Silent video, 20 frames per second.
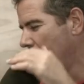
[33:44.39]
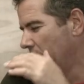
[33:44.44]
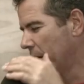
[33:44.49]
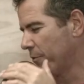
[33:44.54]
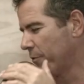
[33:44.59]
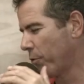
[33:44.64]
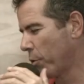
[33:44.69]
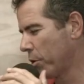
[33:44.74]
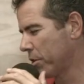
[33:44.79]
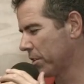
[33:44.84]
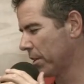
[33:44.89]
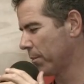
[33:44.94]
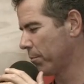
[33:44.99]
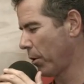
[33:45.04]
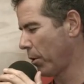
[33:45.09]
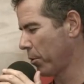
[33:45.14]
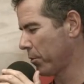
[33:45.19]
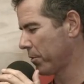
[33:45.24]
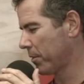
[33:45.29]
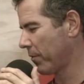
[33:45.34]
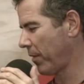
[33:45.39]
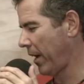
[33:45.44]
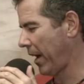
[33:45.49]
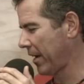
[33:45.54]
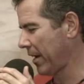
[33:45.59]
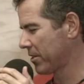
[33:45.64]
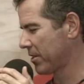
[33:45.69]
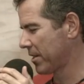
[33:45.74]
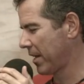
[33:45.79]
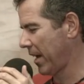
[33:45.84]
Unfortunately, most of
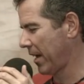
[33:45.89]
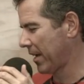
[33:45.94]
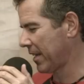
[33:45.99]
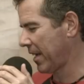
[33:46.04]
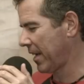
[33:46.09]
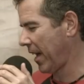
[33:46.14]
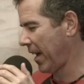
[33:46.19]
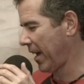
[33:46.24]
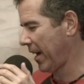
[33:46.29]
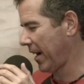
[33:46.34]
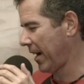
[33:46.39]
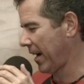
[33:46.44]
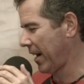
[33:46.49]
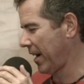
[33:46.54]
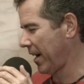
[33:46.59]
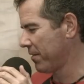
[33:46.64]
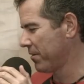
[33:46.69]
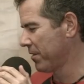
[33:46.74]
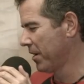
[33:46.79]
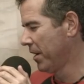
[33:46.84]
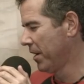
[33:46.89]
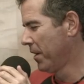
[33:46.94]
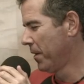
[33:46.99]
hashtag K-Hive